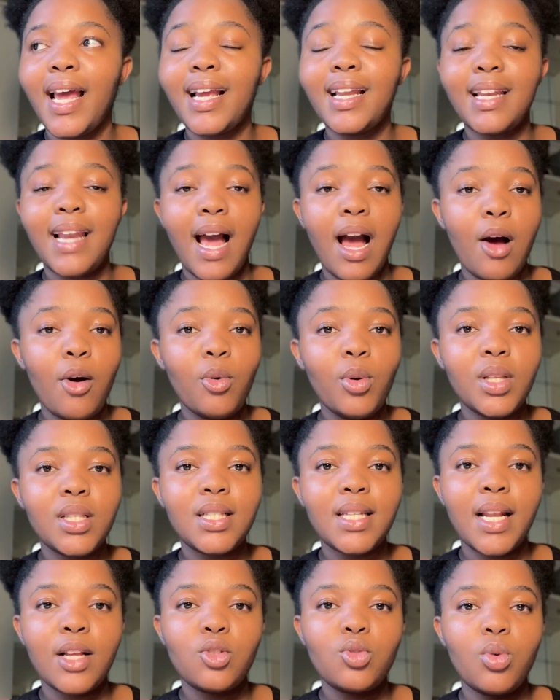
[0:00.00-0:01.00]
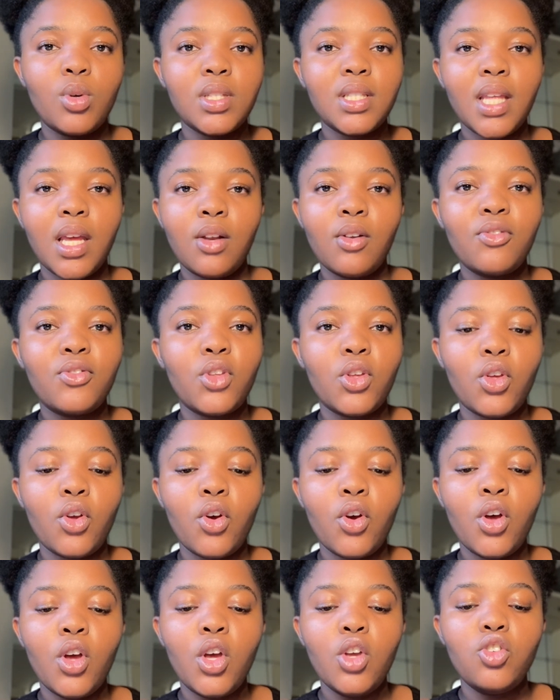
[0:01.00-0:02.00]
now it's like towards the end of the
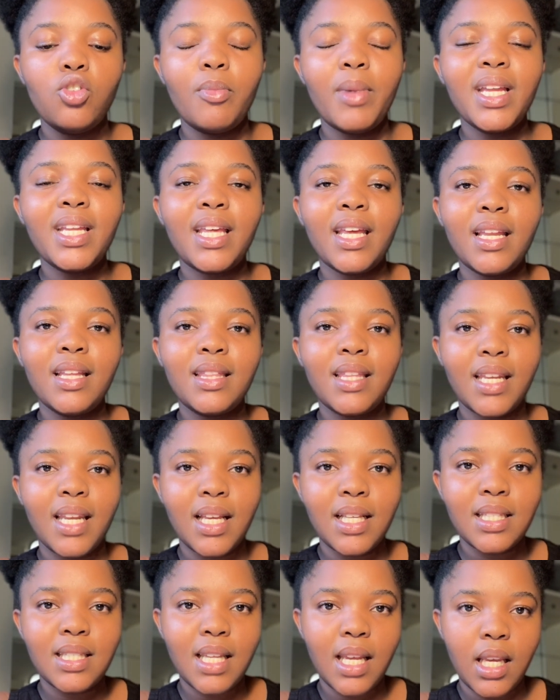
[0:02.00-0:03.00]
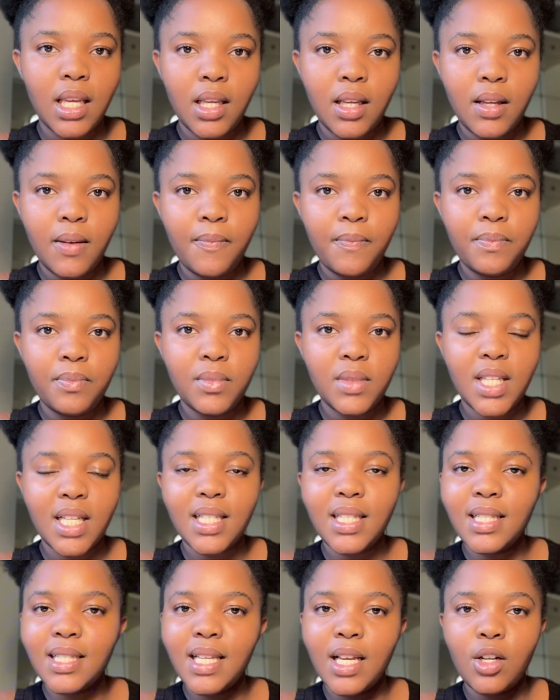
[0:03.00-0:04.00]
year, you might get it the next day.
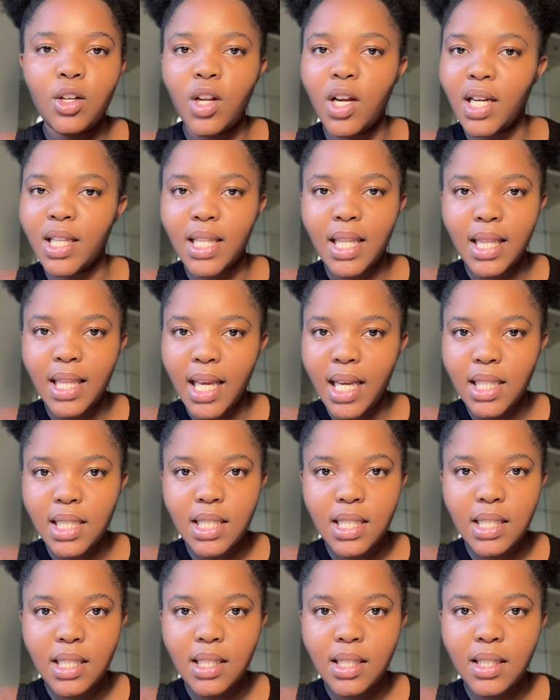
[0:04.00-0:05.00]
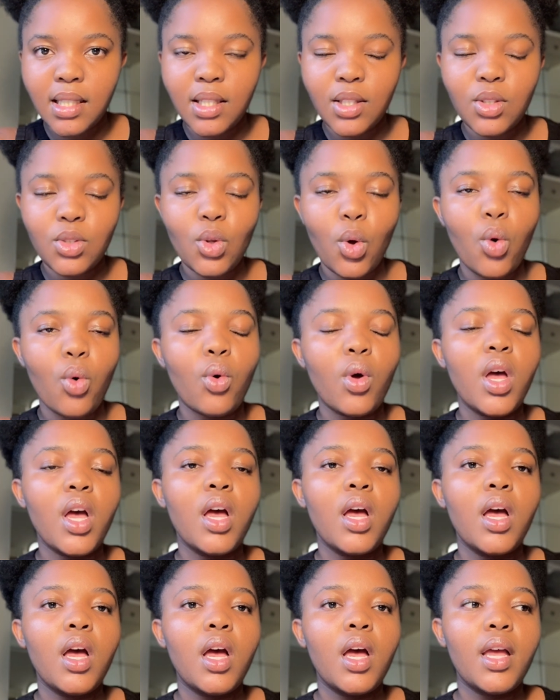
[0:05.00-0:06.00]
Doesn't take longer than that. So
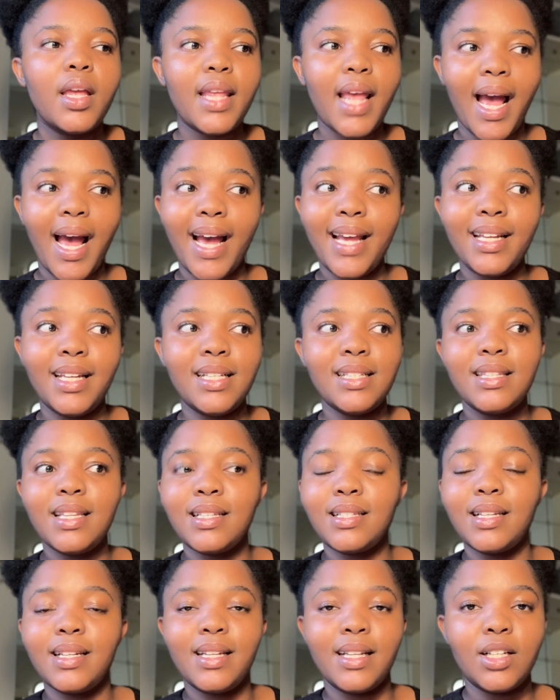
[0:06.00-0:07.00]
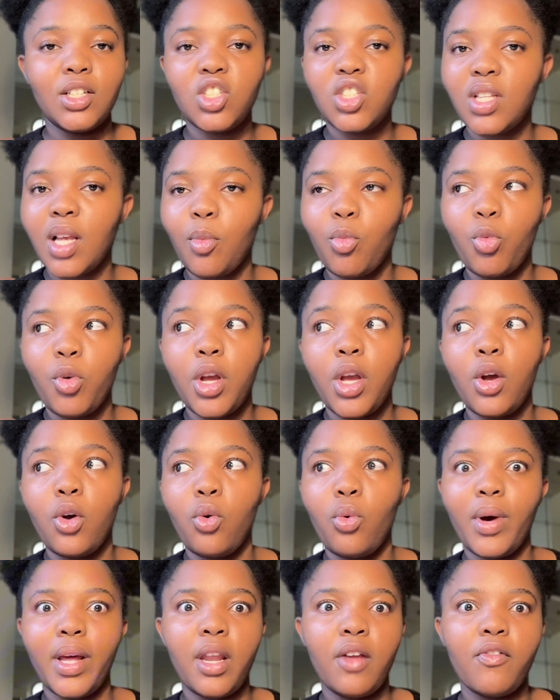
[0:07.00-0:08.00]
yeah, unless there's a glitch somewhere or
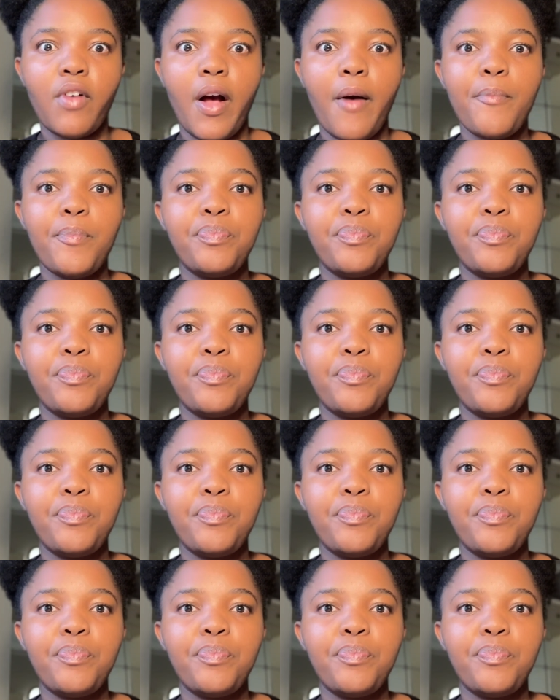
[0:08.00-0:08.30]
whatever.